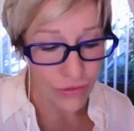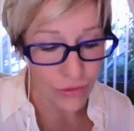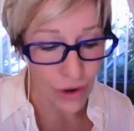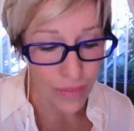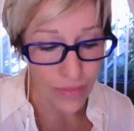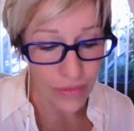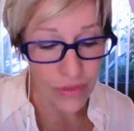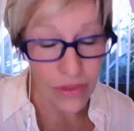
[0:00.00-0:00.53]

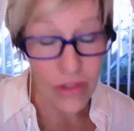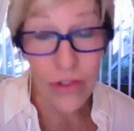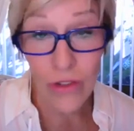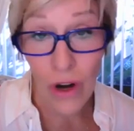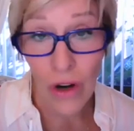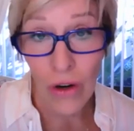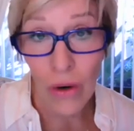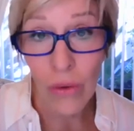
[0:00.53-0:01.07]
from the
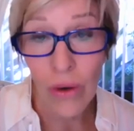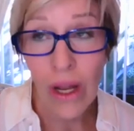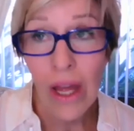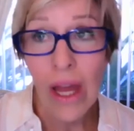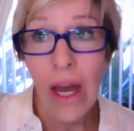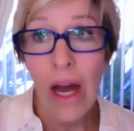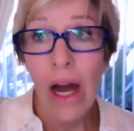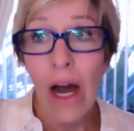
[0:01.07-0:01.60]
sorrow?
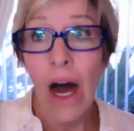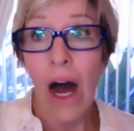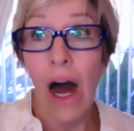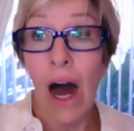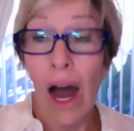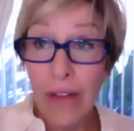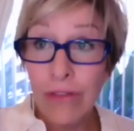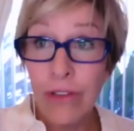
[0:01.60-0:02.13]

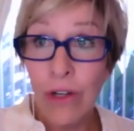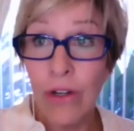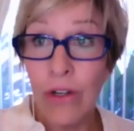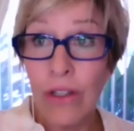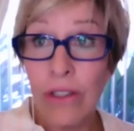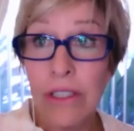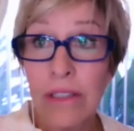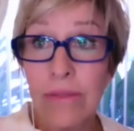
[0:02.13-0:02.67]
I've
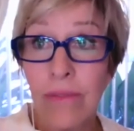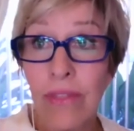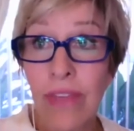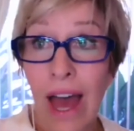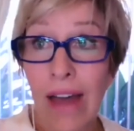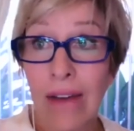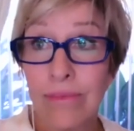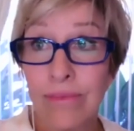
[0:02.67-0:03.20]
learned
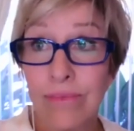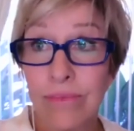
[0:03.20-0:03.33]
that